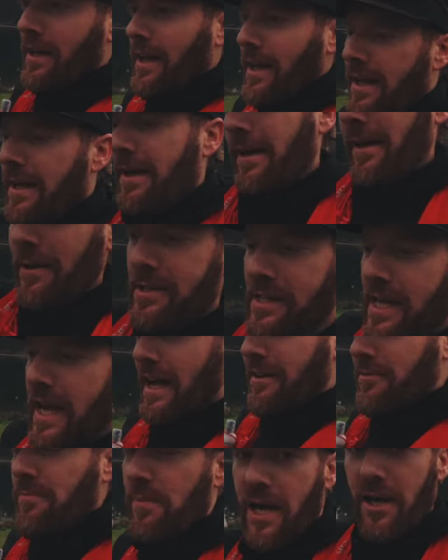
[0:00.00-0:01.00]
I was a
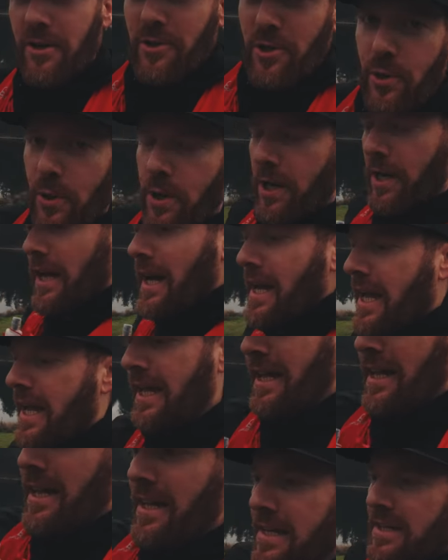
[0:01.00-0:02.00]
half mile short,
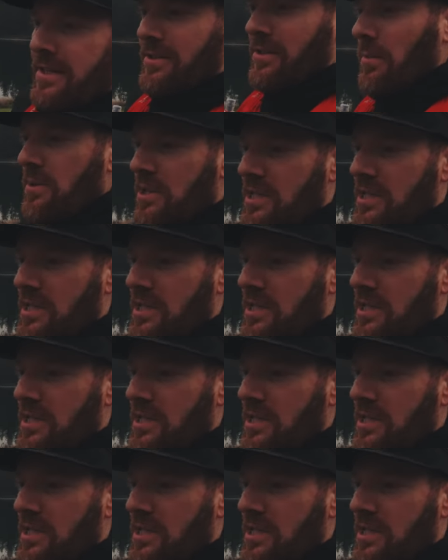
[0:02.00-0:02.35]
so